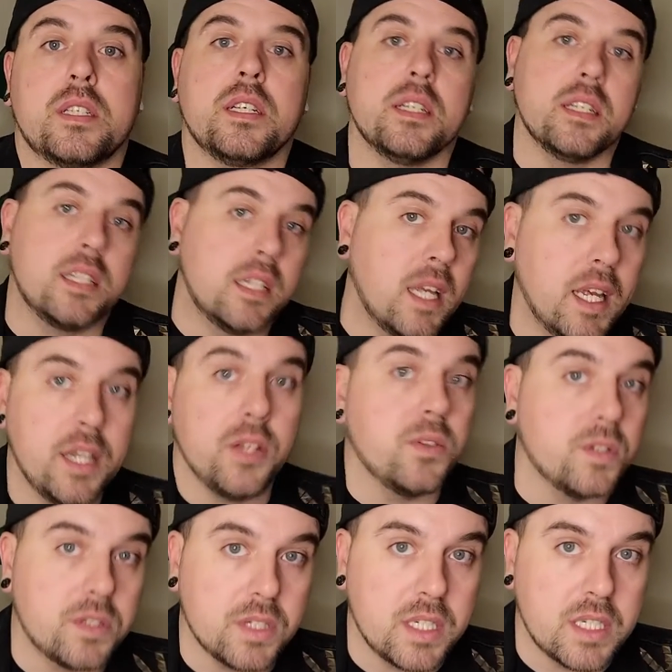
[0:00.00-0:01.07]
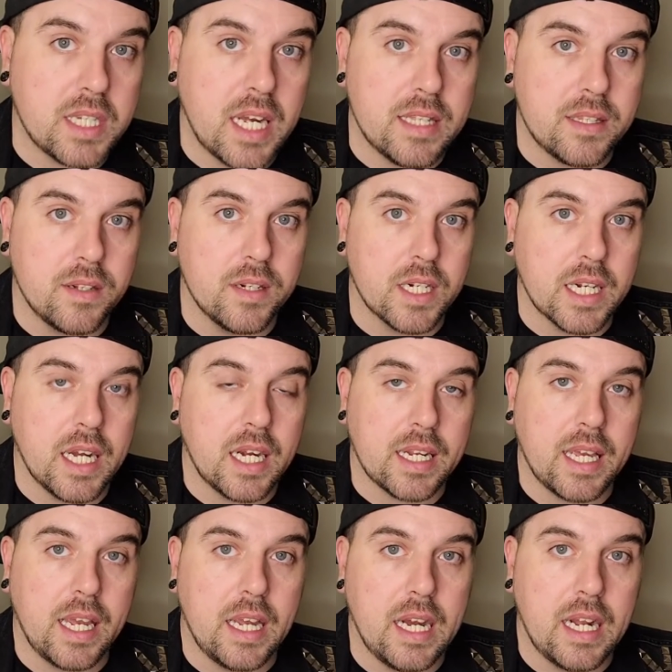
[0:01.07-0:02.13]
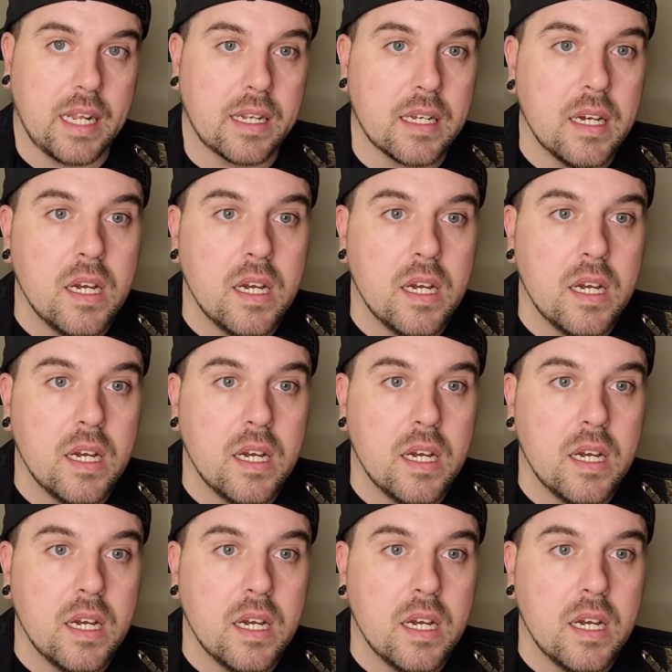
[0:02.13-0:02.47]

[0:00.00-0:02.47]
continuously sat there and got chaotic.